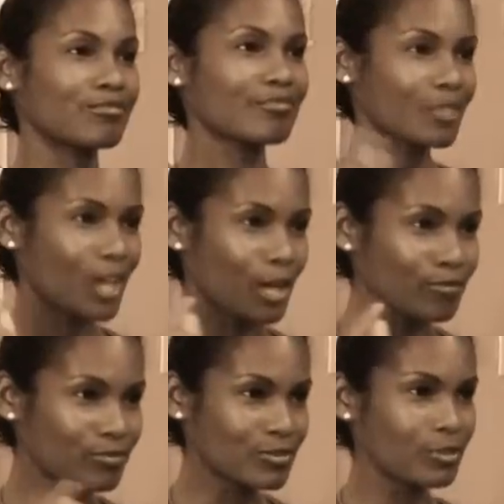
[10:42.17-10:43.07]
I'm
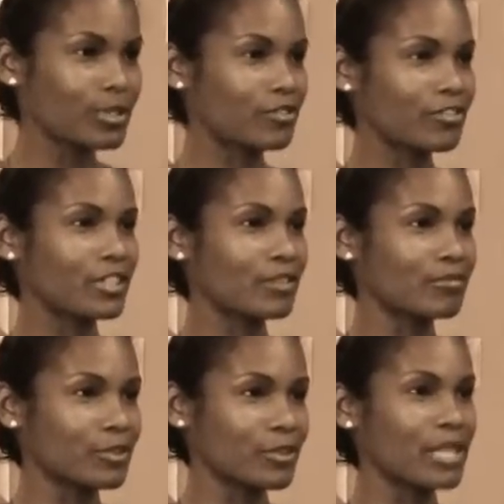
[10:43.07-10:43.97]
doing a film.
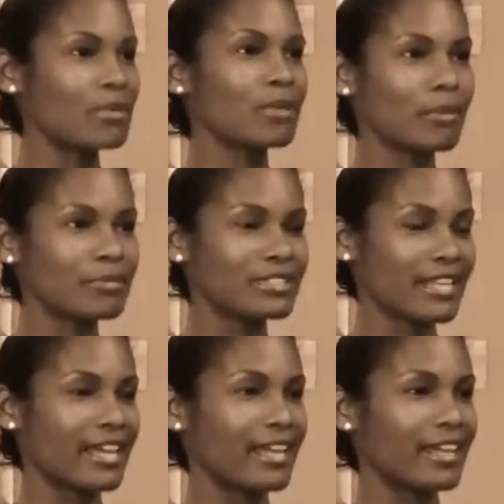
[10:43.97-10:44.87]
Your name came up
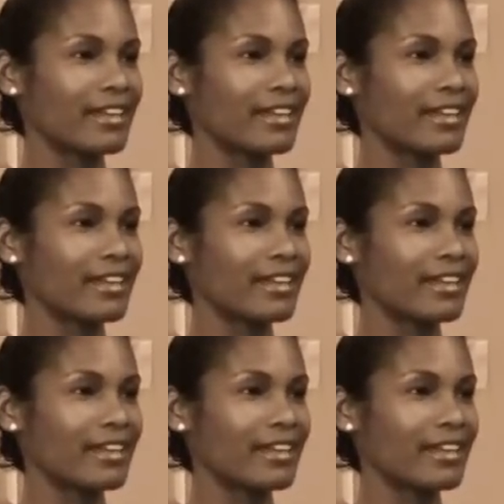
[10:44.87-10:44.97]
today.